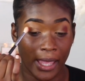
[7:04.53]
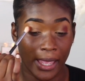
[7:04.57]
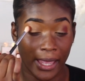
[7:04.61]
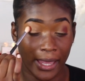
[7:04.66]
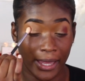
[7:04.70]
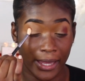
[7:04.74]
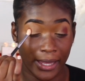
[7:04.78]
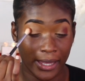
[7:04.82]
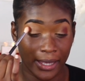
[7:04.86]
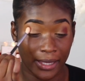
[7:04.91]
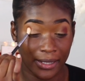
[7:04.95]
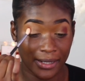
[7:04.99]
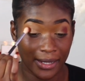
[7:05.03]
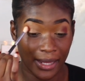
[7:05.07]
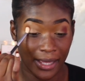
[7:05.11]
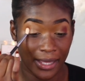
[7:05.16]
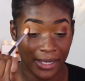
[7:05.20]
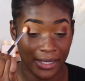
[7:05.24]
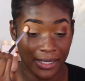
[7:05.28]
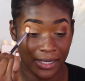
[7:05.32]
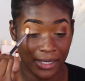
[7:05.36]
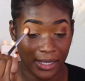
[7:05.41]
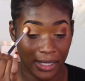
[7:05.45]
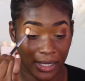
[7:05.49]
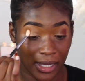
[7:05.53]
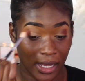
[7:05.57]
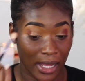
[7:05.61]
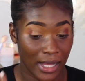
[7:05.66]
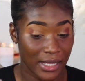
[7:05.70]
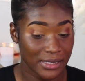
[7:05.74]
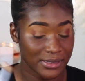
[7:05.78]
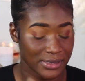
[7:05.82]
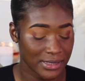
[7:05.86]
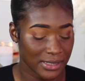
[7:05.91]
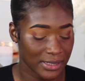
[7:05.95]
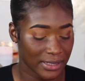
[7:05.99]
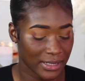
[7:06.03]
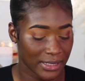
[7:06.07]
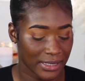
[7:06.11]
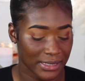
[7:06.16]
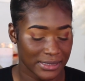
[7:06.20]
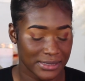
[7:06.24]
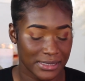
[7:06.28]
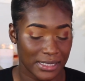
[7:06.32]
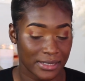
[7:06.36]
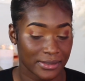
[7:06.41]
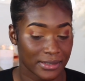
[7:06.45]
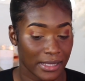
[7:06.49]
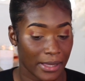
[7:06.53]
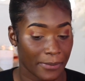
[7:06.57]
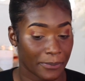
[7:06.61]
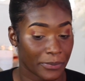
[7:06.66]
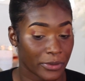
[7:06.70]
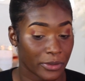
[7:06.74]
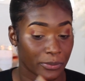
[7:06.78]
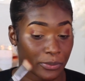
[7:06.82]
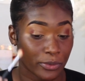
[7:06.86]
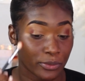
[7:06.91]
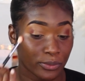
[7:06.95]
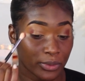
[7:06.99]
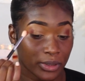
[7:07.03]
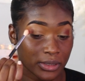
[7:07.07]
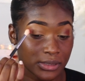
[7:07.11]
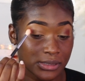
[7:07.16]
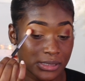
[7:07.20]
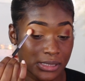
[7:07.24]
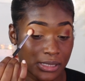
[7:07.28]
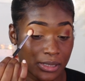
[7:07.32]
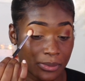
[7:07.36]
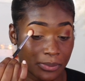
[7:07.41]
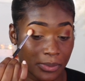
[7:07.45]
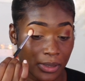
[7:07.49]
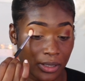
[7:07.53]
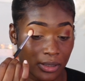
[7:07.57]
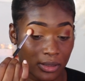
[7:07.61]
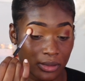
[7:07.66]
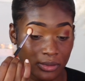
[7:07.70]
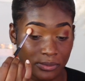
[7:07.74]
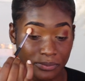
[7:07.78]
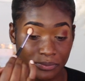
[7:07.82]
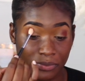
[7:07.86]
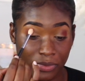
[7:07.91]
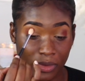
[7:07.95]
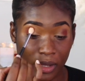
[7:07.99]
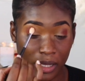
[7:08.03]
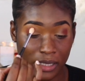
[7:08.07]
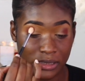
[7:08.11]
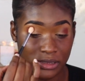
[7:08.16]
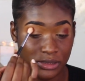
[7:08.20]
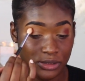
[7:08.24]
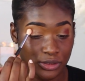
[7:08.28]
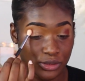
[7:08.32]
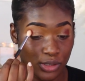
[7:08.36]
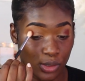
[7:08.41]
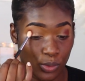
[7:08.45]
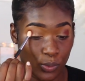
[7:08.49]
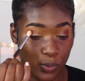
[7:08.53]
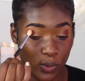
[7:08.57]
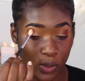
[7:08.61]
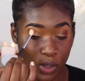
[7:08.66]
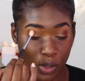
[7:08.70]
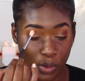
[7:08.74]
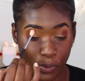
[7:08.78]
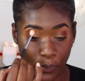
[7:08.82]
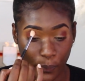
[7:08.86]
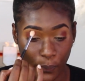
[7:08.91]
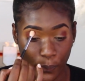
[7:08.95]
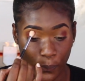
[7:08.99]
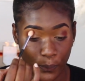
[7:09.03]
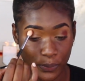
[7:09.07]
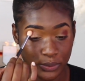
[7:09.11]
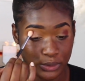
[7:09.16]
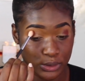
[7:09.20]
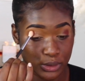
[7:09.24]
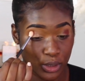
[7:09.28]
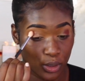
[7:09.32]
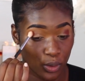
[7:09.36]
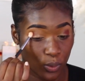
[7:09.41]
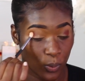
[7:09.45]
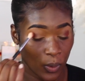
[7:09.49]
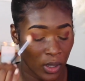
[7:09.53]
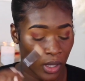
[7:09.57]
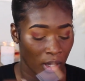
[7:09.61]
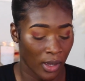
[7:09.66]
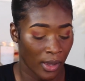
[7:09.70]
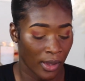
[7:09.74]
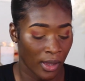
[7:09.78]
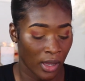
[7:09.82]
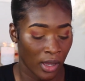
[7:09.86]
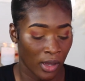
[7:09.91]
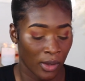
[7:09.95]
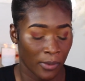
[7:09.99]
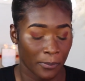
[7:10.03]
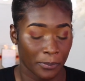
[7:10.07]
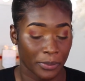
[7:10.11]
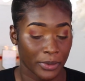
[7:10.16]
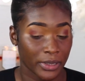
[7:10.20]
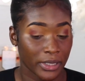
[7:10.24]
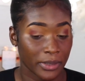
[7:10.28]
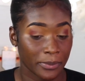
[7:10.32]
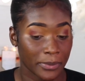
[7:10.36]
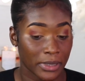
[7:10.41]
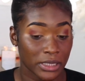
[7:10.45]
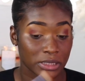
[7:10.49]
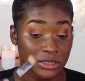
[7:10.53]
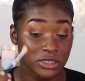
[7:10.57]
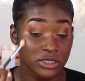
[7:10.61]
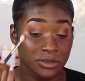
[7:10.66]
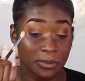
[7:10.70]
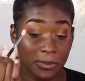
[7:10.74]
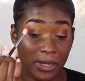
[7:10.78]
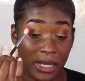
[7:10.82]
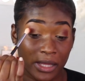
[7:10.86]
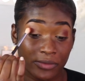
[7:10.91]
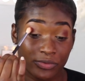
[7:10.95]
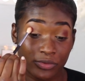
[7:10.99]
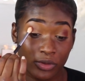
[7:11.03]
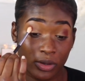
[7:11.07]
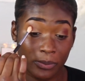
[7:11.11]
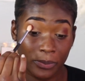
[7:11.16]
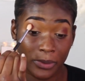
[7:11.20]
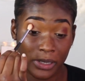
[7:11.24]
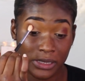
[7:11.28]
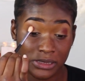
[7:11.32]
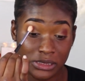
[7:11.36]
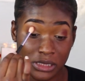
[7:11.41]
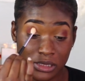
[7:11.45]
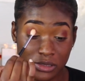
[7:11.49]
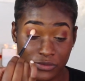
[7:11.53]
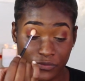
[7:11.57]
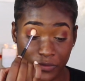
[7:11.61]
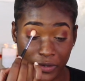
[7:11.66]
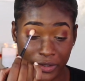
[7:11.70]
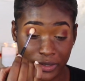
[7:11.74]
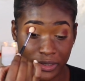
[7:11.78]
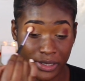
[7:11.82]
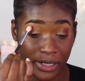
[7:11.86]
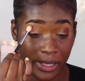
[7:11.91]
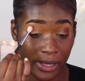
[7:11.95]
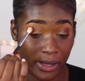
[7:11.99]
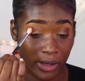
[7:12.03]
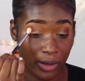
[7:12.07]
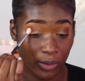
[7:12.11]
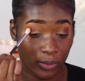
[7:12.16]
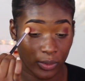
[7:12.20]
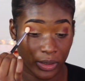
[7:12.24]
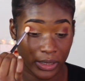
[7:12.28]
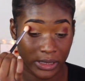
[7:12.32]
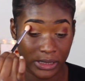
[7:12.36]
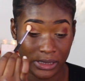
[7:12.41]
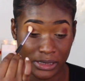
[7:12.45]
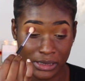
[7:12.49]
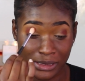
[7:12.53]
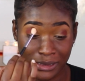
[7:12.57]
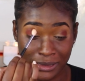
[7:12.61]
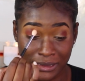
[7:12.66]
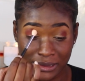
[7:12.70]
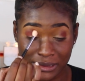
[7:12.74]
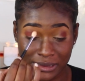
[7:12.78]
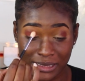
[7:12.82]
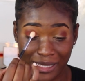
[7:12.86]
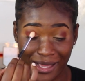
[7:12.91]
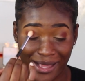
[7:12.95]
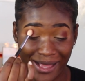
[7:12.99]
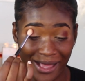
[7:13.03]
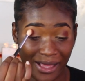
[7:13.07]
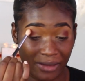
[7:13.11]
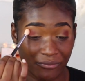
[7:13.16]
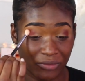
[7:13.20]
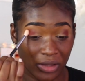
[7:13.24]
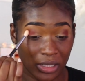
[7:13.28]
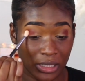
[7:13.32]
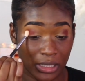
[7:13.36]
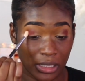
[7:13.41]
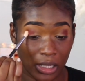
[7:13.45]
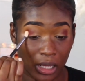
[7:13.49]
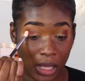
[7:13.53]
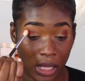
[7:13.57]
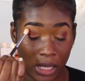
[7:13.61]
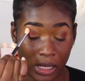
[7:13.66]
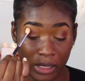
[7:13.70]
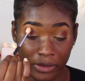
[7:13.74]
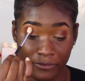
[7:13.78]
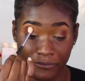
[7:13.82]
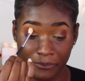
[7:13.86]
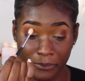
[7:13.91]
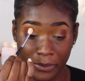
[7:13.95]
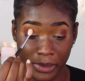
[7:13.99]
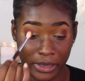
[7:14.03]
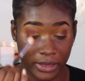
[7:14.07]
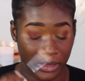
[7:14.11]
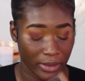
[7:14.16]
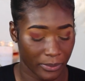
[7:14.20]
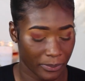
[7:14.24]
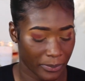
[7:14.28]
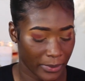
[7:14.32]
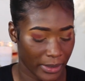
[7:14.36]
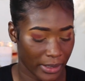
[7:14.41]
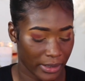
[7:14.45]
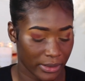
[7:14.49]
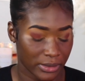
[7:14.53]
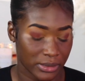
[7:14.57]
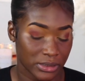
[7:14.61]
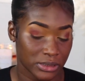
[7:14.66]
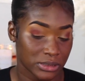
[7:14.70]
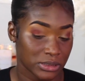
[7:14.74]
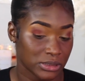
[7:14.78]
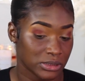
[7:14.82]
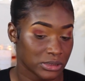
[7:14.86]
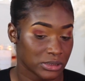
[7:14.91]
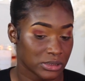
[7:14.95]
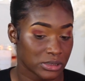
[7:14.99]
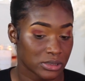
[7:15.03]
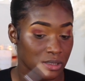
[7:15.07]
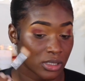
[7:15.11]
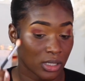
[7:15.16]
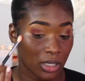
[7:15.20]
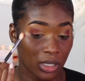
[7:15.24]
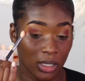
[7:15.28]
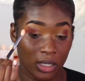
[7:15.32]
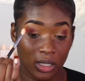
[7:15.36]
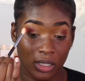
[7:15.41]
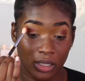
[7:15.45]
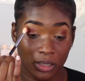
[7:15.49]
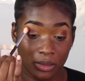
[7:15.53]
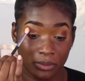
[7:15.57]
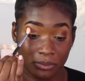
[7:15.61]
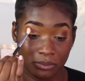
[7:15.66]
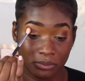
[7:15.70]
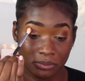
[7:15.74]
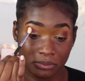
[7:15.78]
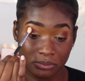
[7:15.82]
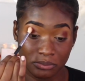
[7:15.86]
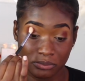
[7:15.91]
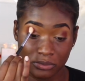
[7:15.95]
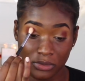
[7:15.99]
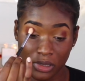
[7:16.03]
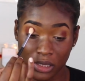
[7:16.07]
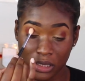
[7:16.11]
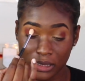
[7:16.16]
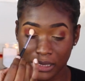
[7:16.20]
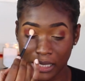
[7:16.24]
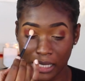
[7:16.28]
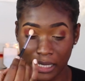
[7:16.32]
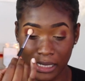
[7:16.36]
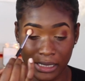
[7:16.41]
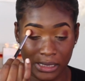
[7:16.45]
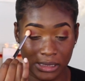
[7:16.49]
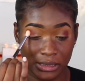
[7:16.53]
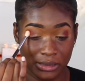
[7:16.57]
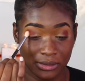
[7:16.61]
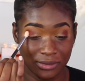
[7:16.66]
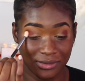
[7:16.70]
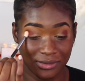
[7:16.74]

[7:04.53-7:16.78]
And like content, like I said, that people want to see, but I just don't know. So pretty much my thought process right now is I have a lot of makeup palettes, a lot.